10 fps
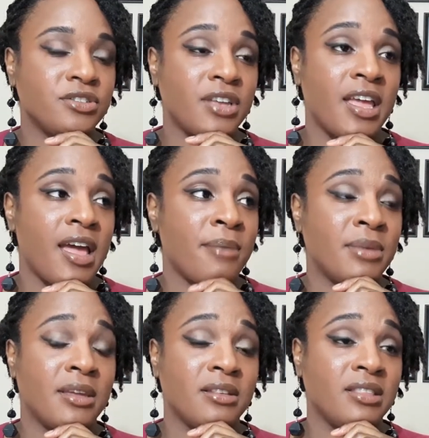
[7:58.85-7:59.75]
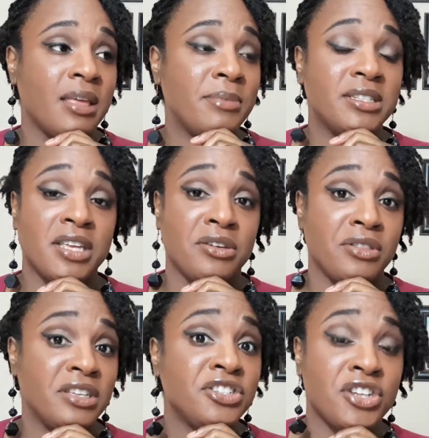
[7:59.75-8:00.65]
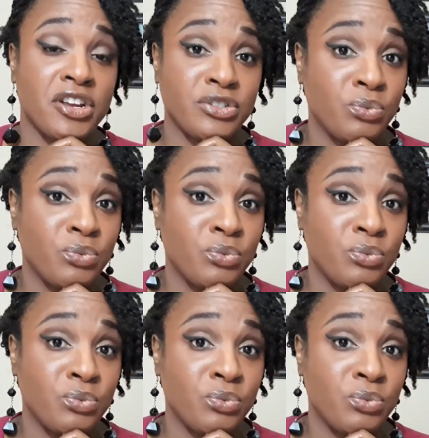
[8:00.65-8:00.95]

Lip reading: And I mean, let me tell you, this church